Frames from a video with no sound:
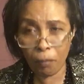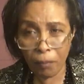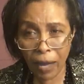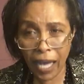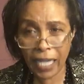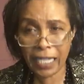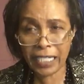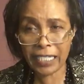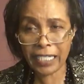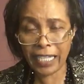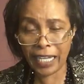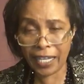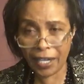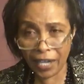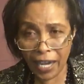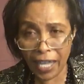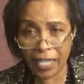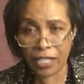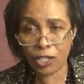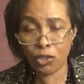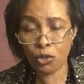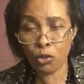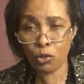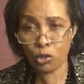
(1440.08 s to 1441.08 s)
the rain to
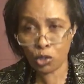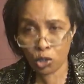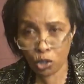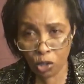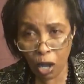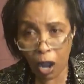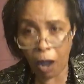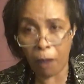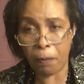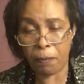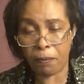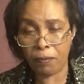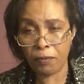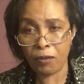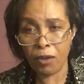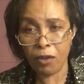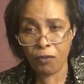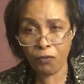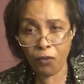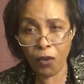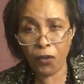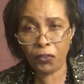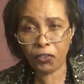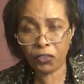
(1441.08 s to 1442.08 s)
stop for
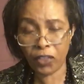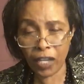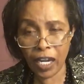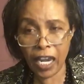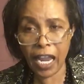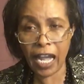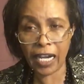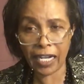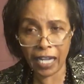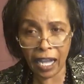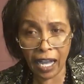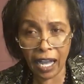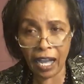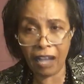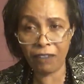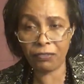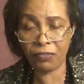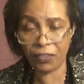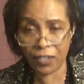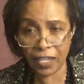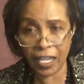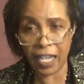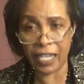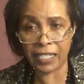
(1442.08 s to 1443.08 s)
three and a half
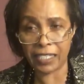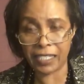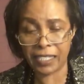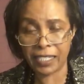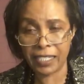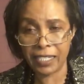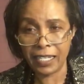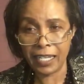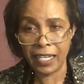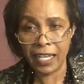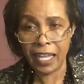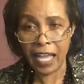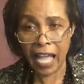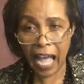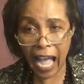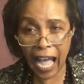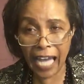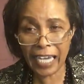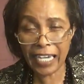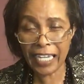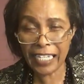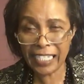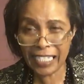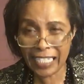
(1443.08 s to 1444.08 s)
years. And they
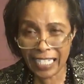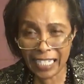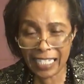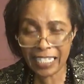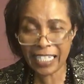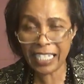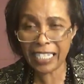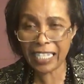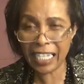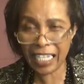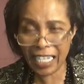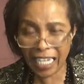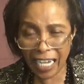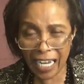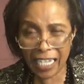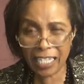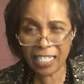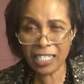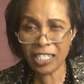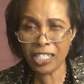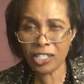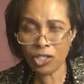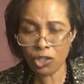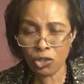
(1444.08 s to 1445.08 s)
didn't, the rain did
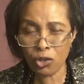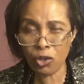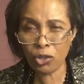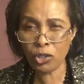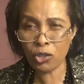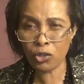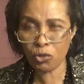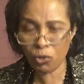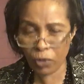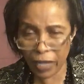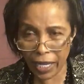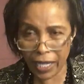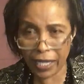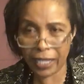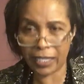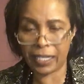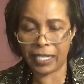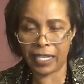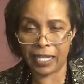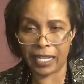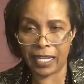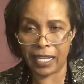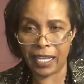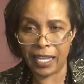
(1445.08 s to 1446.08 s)
not do anything
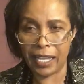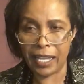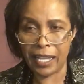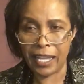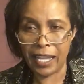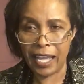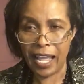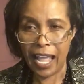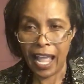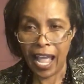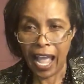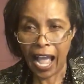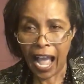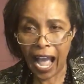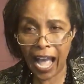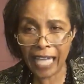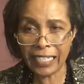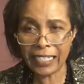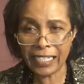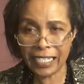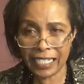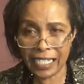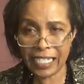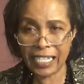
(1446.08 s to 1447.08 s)

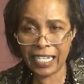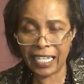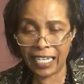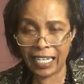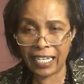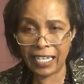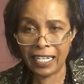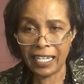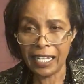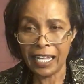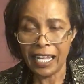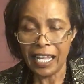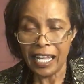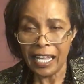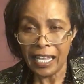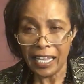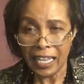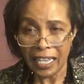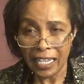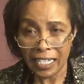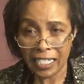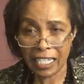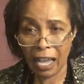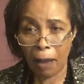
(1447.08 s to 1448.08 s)
until
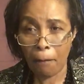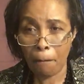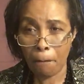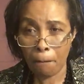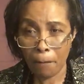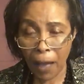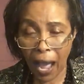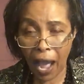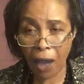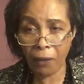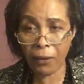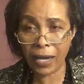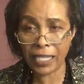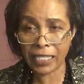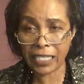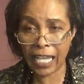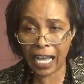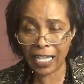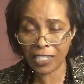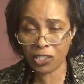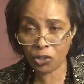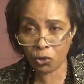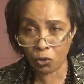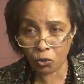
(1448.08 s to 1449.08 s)
some powers has to
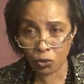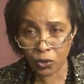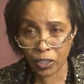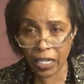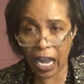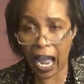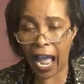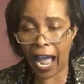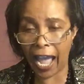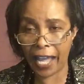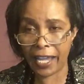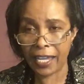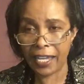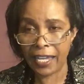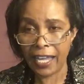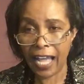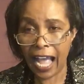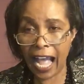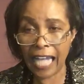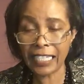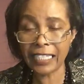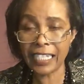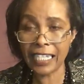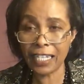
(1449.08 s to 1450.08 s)
die,
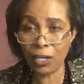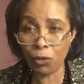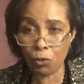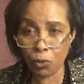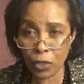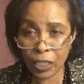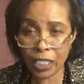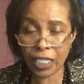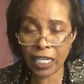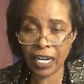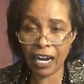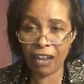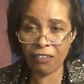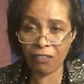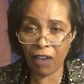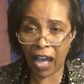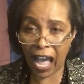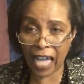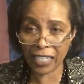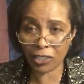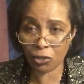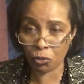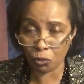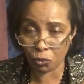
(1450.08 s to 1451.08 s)
until witchcraft had to
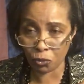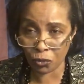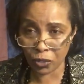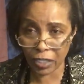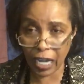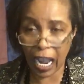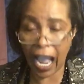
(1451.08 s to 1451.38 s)
die.